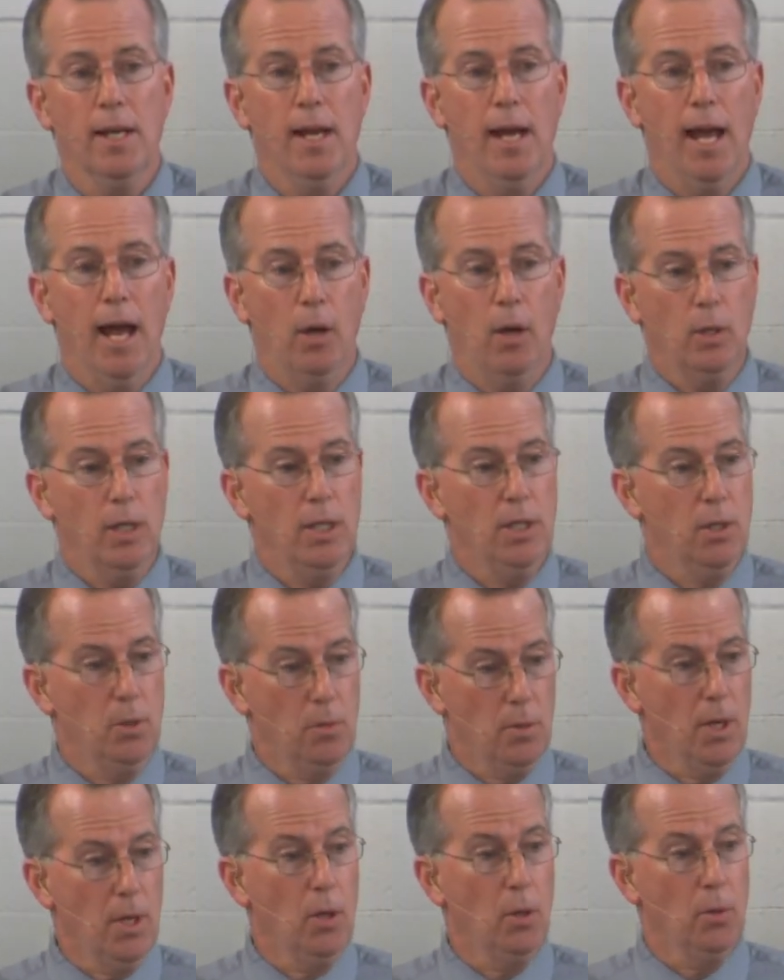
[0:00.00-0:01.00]
How can you
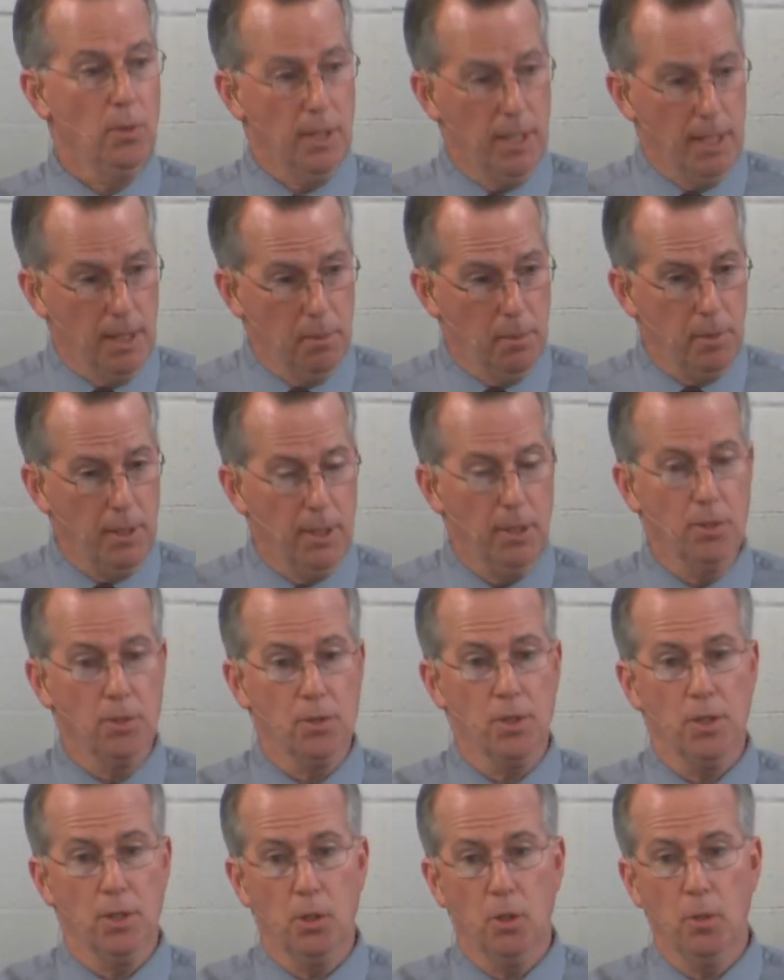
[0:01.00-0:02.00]
know that he appears
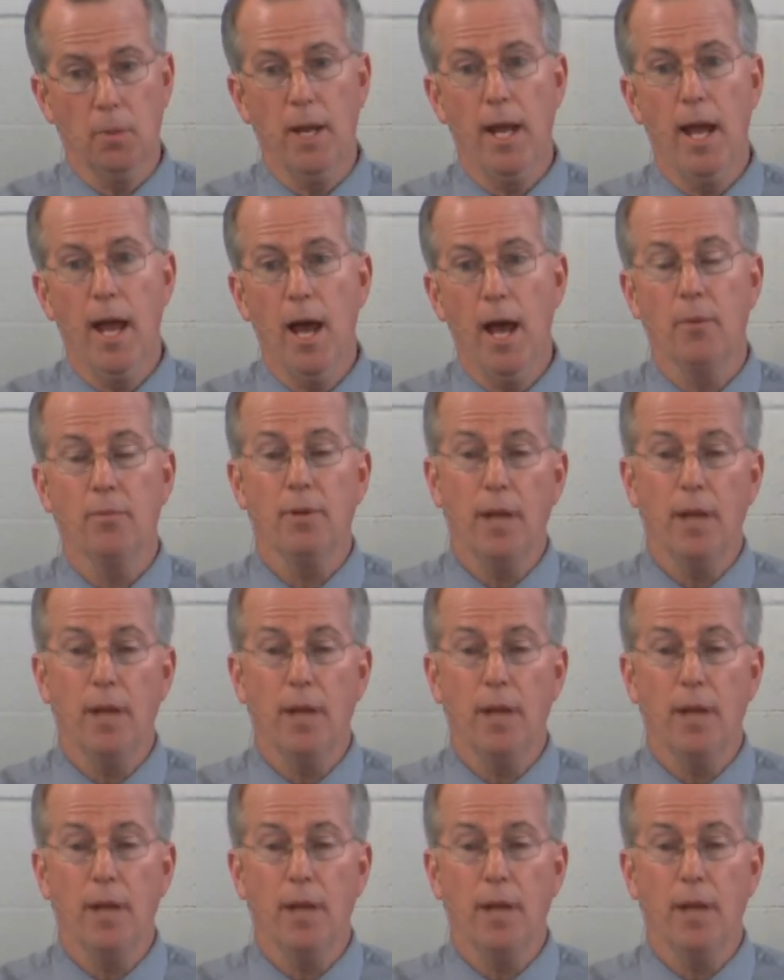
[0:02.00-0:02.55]
on your behalf?